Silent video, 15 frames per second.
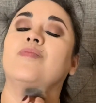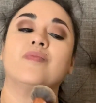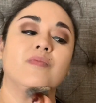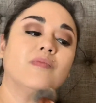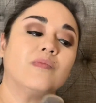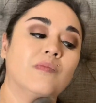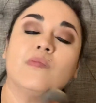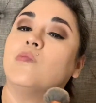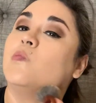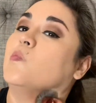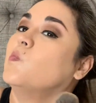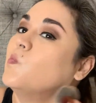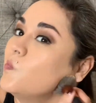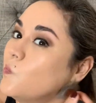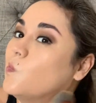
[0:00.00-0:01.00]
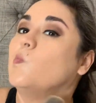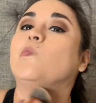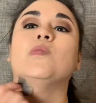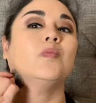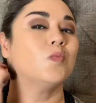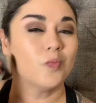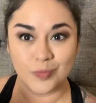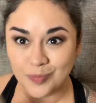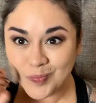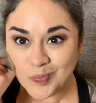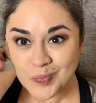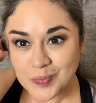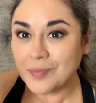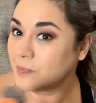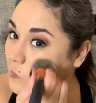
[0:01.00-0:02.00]
natural
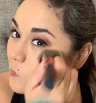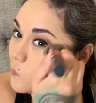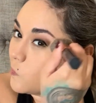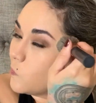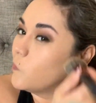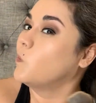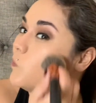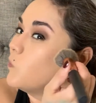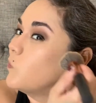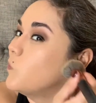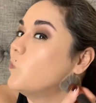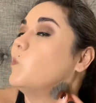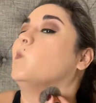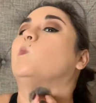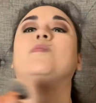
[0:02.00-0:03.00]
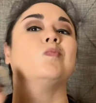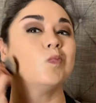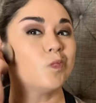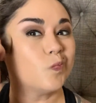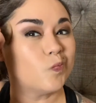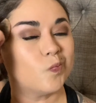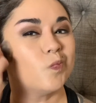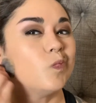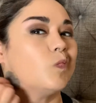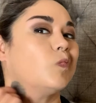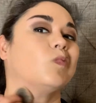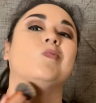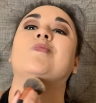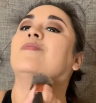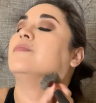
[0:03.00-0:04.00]
hair color, and a lot of my
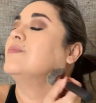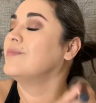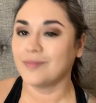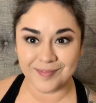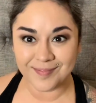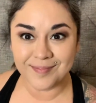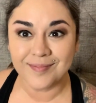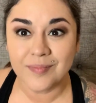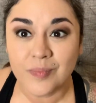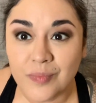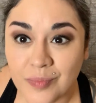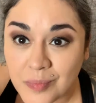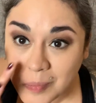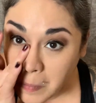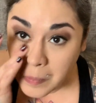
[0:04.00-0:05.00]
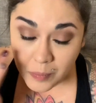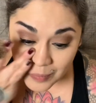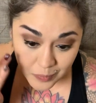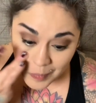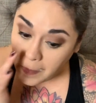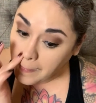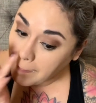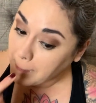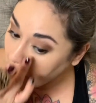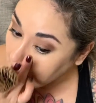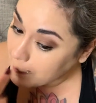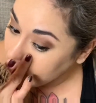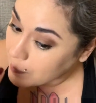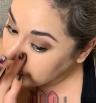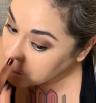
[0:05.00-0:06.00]
hairs are white,
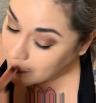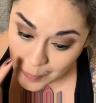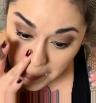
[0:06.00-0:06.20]
gray.